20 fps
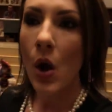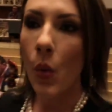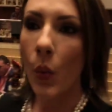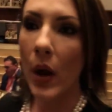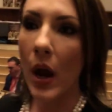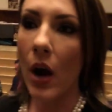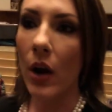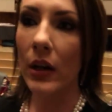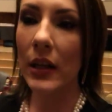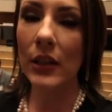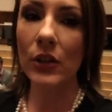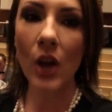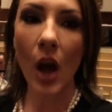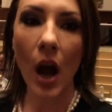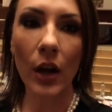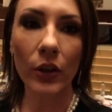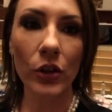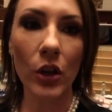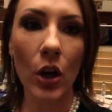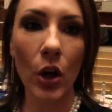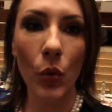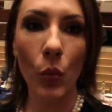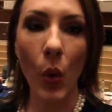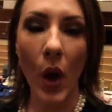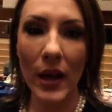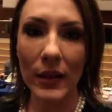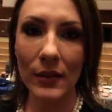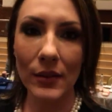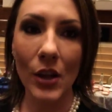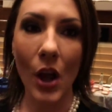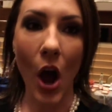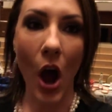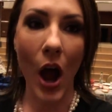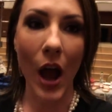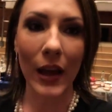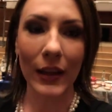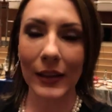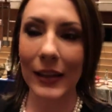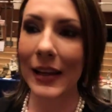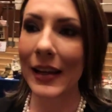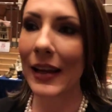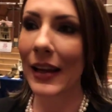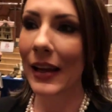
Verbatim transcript: We already talked to her once on